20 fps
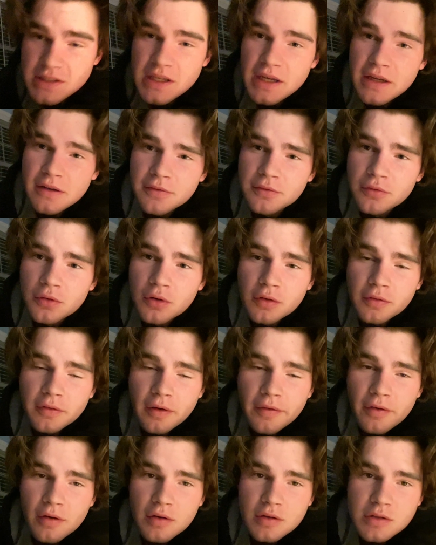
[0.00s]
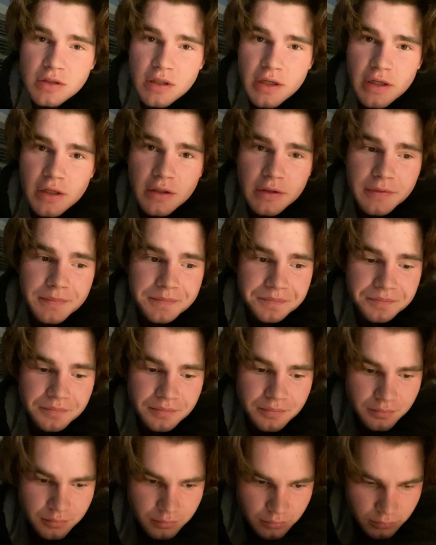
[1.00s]
like 4 or 5 hours later.
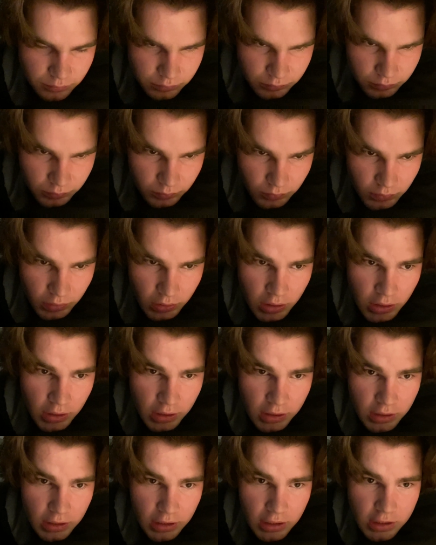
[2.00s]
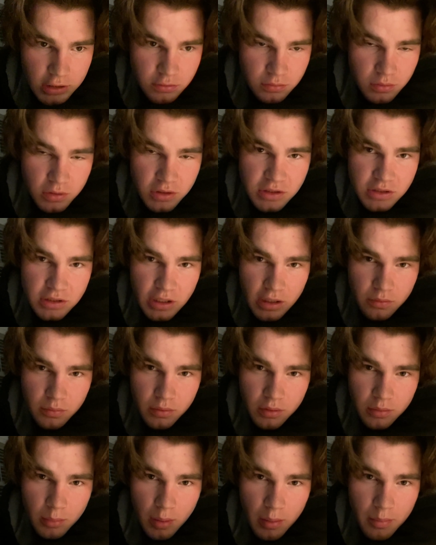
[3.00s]
I just went inside,
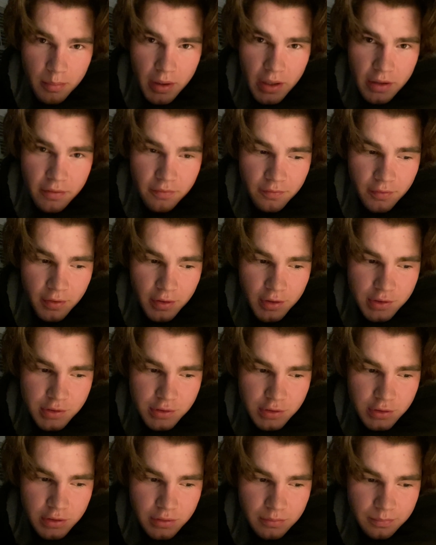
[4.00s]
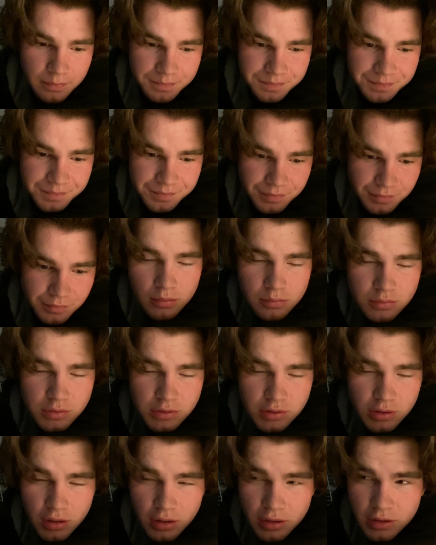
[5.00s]
went on my bed, and fell asleep.
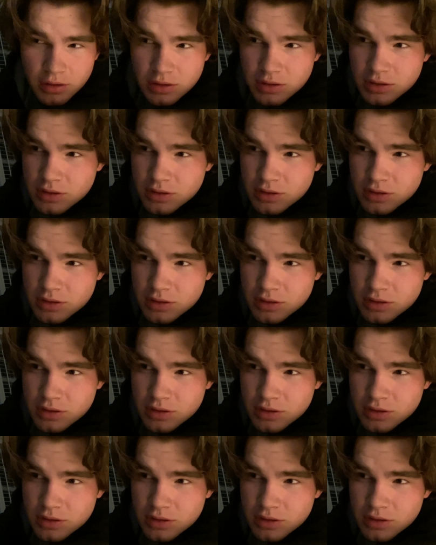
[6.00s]
Sorry, oh